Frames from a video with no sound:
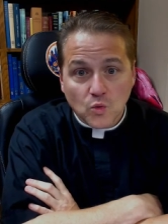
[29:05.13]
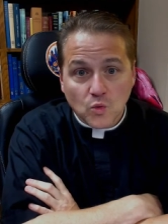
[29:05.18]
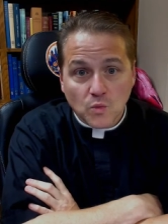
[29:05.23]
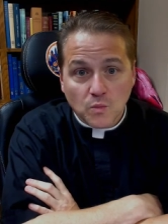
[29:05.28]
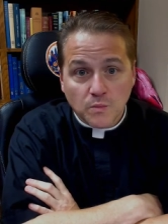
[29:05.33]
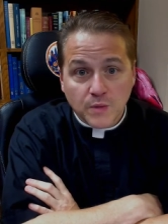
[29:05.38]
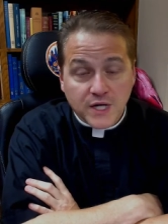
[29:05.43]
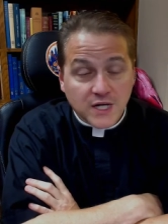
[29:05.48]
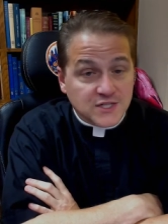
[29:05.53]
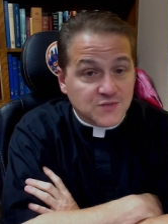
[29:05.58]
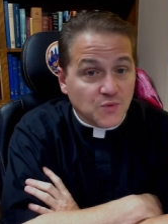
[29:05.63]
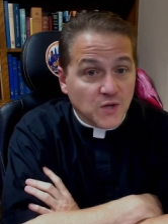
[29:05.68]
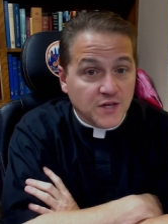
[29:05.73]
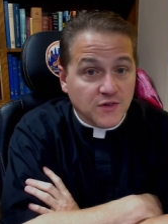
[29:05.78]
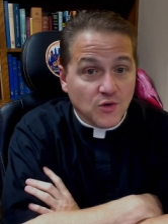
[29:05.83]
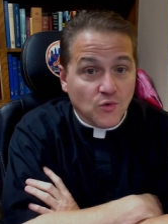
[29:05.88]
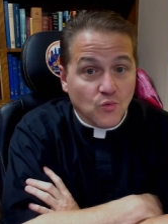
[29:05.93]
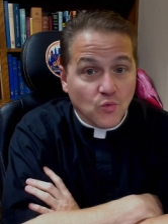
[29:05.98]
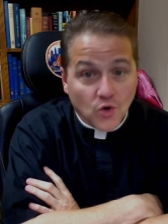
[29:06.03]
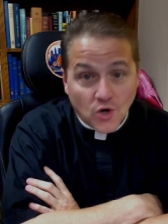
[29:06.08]
Because when the
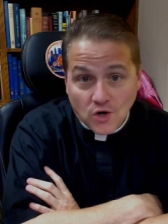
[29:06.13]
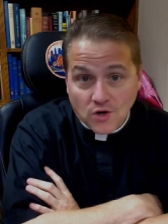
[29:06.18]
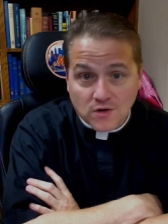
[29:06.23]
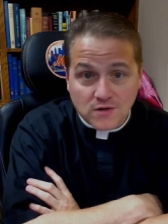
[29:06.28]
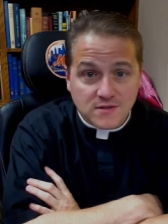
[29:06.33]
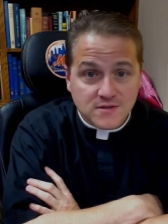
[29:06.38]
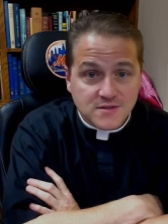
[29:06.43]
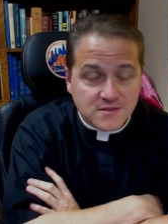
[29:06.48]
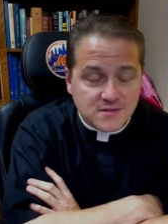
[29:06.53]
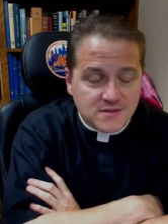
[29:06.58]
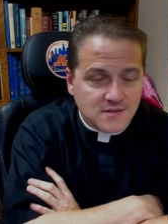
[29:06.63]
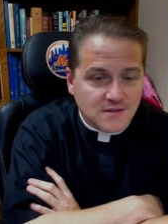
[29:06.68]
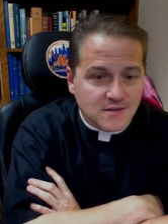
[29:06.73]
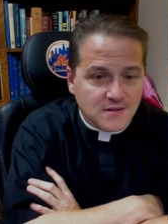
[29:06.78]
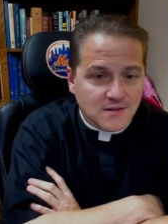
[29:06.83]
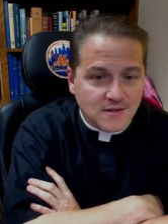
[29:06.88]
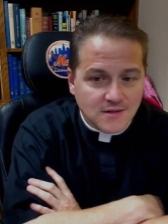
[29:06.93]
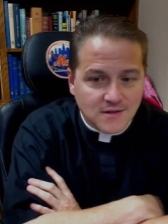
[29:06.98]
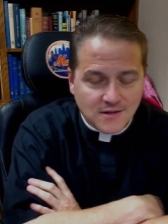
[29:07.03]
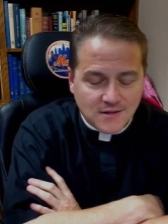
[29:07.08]
worlds
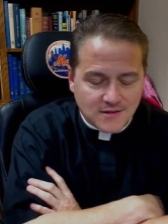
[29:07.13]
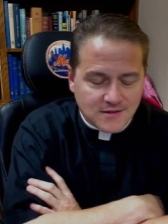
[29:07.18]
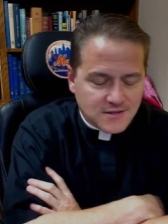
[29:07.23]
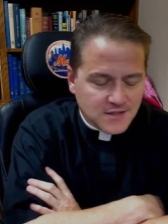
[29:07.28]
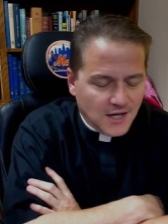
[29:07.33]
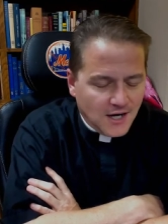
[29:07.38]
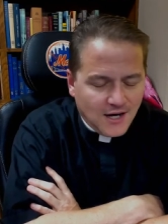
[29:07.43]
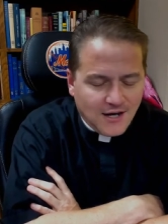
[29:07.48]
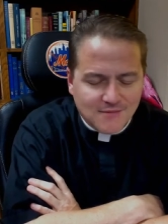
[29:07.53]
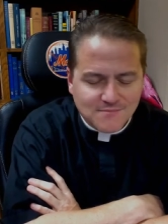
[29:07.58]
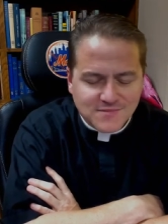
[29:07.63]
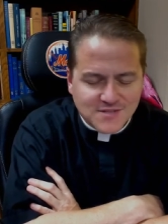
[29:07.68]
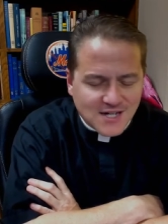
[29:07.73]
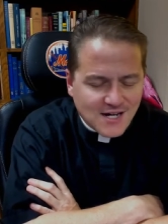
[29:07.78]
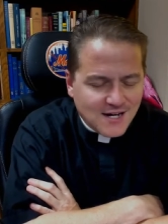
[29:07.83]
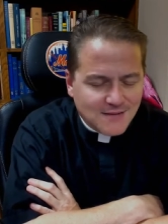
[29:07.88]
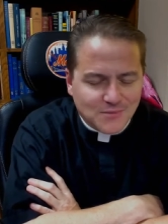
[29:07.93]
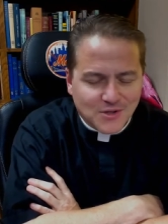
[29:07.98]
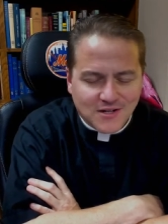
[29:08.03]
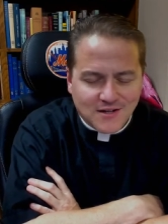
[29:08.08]
come
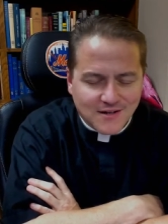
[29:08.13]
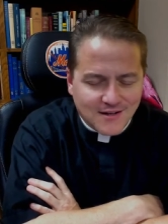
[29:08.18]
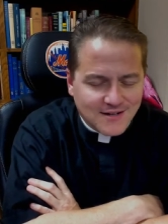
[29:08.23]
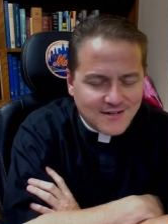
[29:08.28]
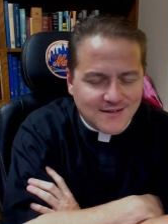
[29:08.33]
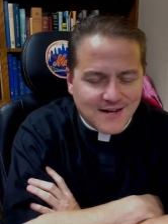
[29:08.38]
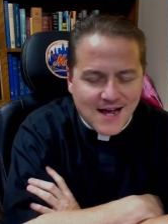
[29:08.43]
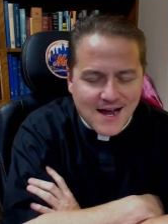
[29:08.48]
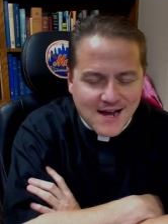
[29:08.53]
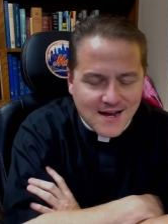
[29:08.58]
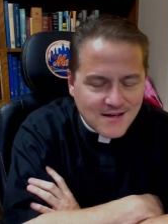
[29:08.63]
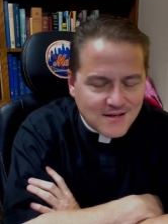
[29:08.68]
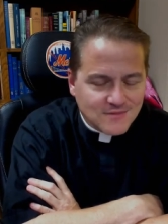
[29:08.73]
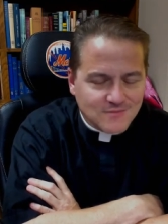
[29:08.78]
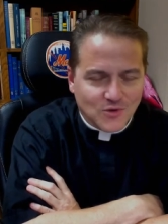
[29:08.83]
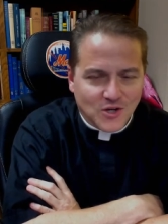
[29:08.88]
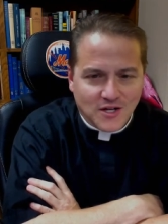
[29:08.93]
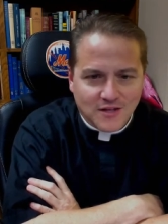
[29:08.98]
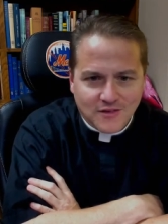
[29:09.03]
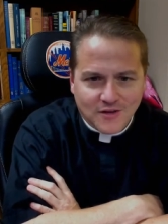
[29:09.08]
tumbling down,
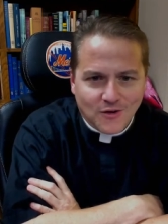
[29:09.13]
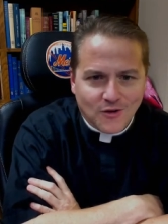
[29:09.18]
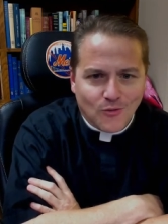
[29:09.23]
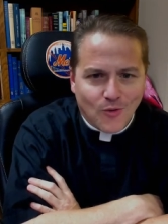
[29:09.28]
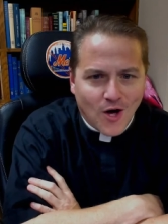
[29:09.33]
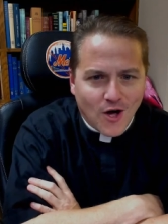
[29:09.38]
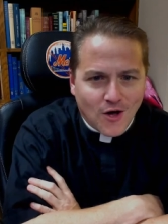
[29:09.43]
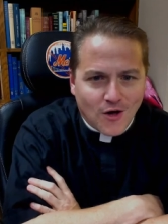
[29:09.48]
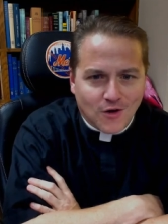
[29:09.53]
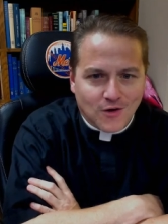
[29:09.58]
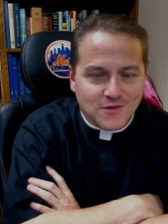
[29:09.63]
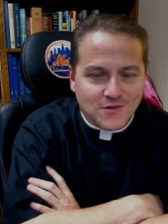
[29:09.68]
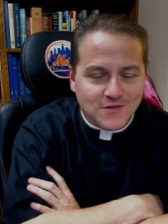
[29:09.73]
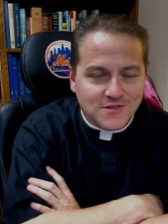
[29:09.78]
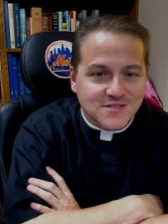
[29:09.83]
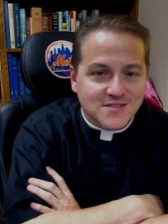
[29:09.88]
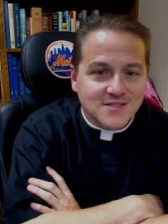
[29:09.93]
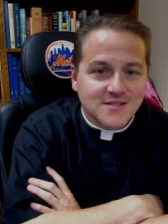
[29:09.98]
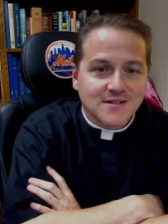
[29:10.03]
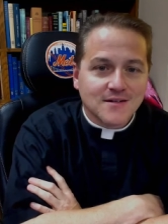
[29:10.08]
when the
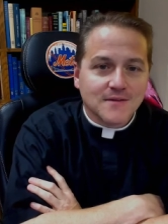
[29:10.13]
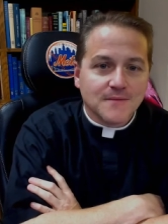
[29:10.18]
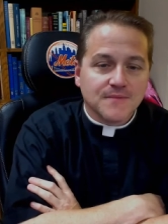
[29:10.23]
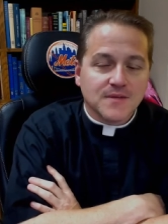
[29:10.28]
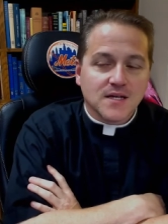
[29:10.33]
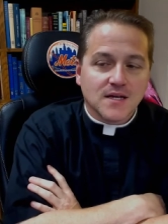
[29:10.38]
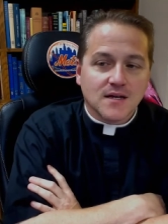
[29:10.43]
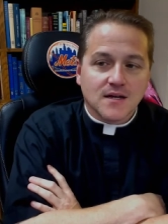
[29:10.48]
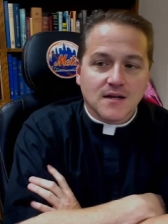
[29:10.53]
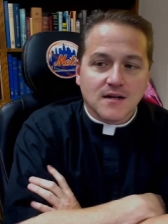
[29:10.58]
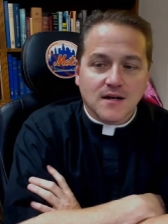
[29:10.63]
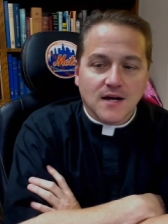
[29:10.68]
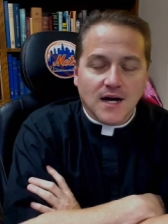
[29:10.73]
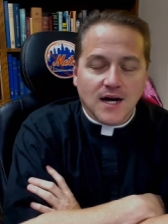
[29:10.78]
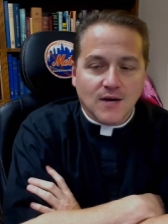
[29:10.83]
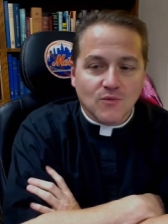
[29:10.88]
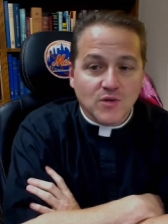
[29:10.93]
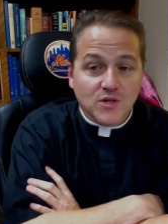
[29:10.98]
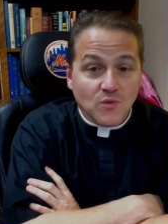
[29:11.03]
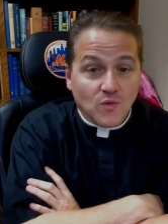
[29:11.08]
walls, uh,
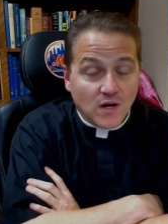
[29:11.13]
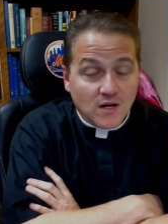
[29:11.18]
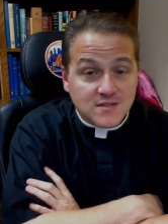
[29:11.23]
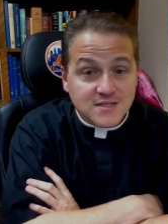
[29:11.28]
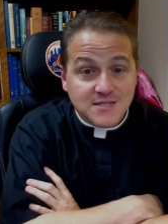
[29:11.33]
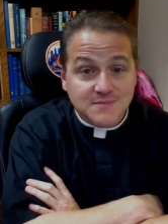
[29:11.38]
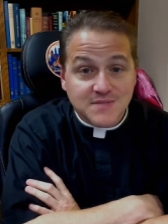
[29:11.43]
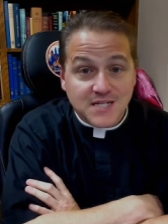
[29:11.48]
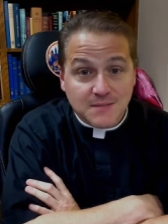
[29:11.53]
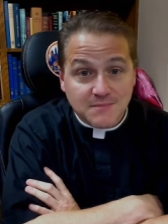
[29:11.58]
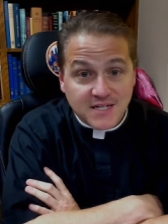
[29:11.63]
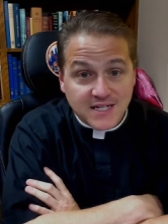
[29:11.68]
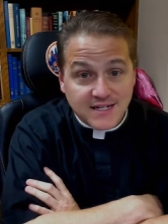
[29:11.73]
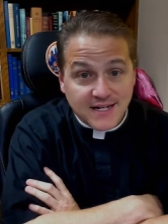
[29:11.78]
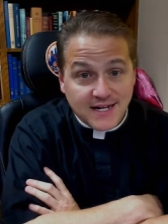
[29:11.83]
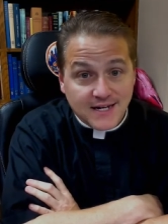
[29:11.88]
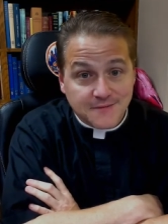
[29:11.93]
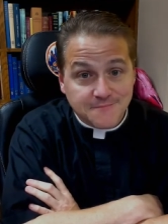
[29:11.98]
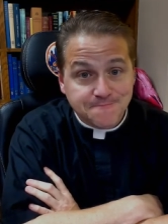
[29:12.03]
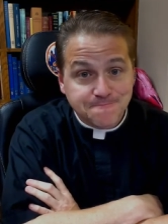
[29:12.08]
when the walls come tumbling
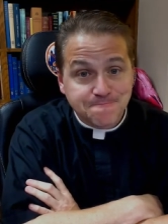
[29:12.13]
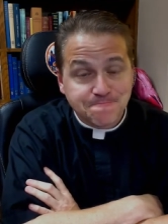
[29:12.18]
down,